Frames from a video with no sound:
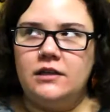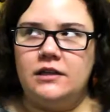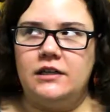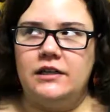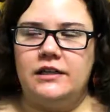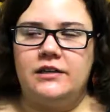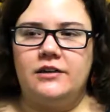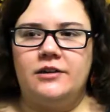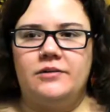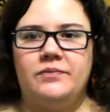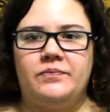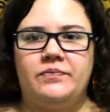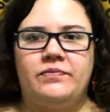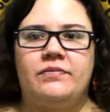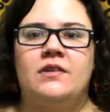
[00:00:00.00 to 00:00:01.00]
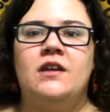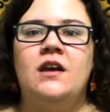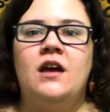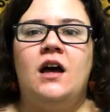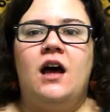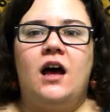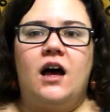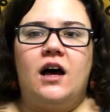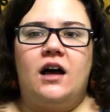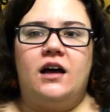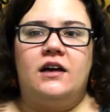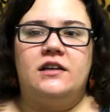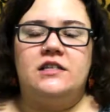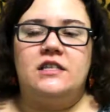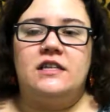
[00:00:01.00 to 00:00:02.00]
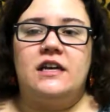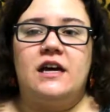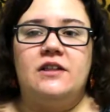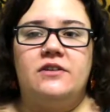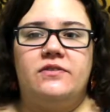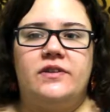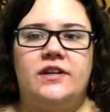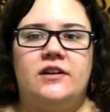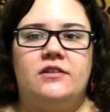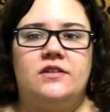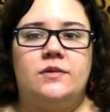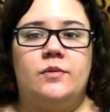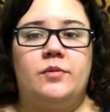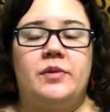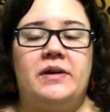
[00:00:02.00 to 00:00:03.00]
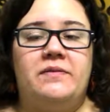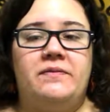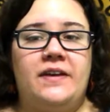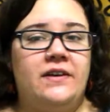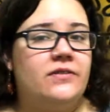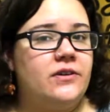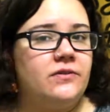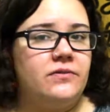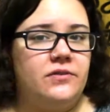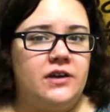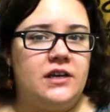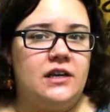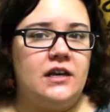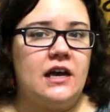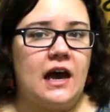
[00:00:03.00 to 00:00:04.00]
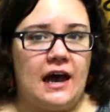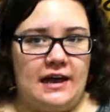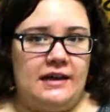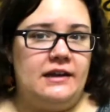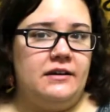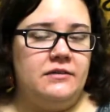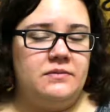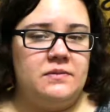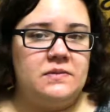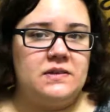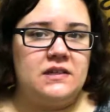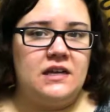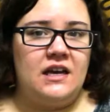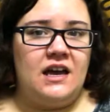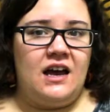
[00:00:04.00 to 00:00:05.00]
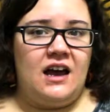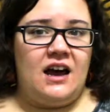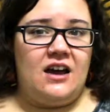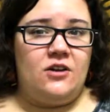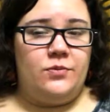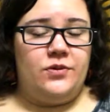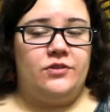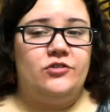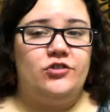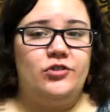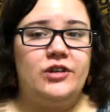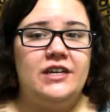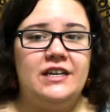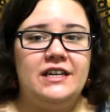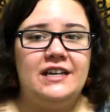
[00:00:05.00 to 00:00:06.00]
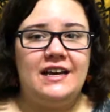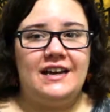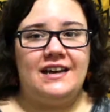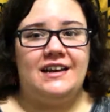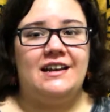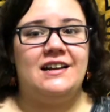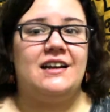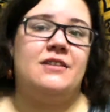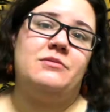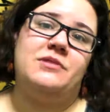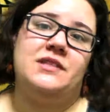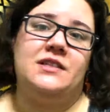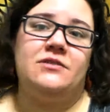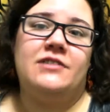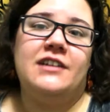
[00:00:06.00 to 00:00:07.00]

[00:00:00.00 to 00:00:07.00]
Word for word: in here uh, to the other video, some of my favorite free items. I hope you enjoyed it, and I